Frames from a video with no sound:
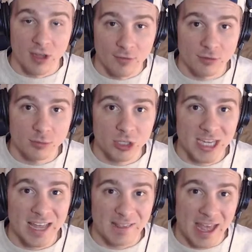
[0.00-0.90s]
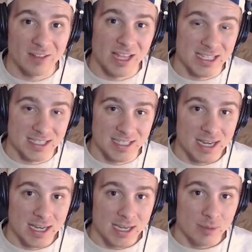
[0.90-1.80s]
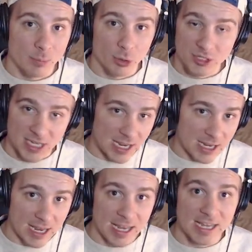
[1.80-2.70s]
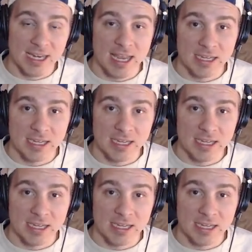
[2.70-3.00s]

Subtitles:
comfortably, and that lends both Tate and